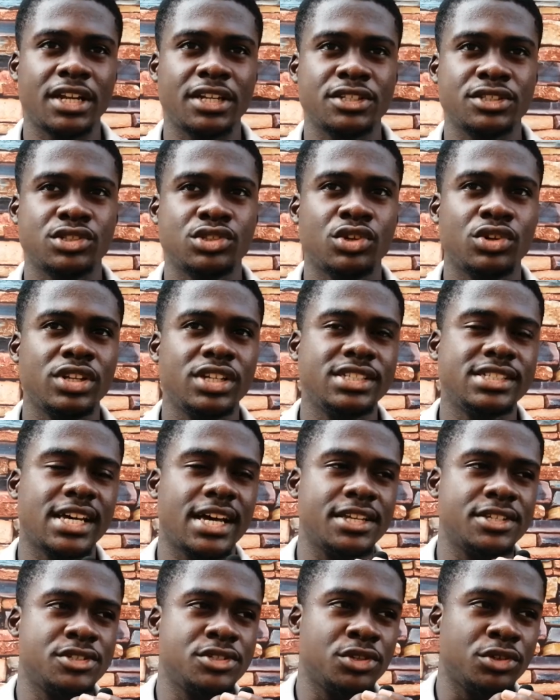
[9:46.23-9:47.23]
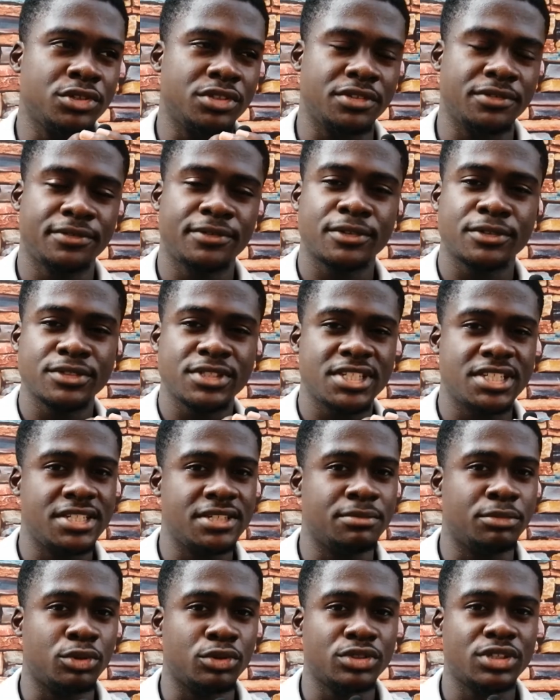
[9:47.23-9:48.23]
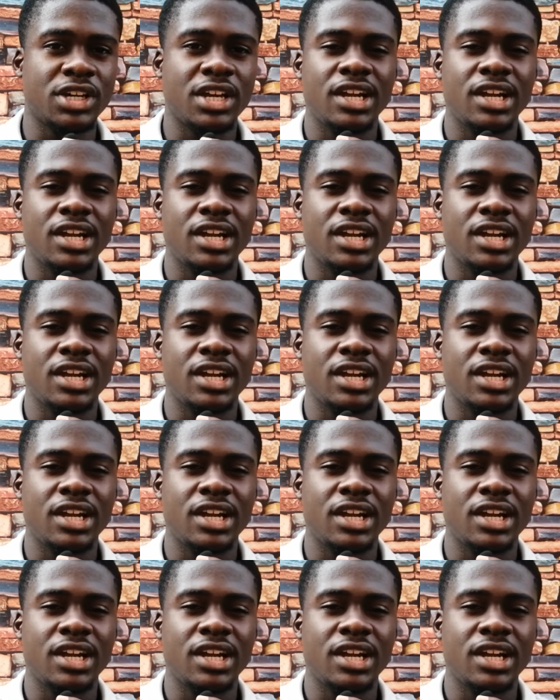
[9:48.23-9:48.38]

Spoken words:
install it as your default keyboard.